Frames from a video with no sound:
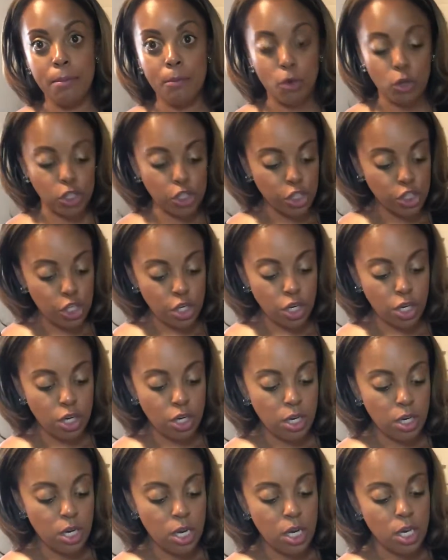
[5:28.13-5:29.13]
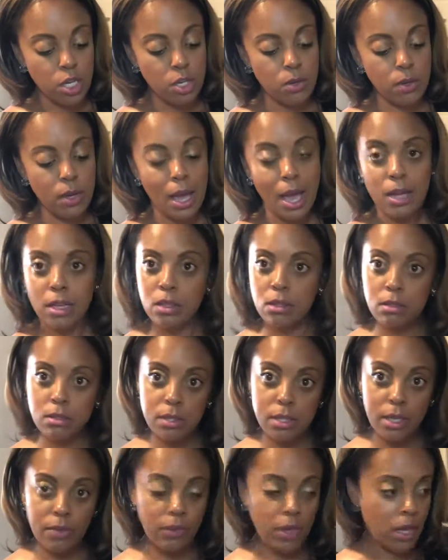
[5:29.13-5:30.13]
more sugar, you can add a little
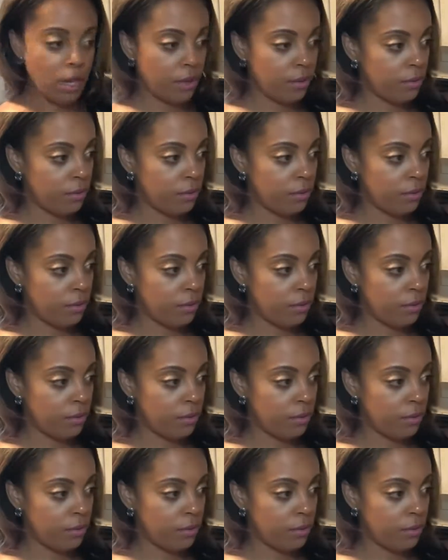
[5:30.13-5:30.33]
stevia.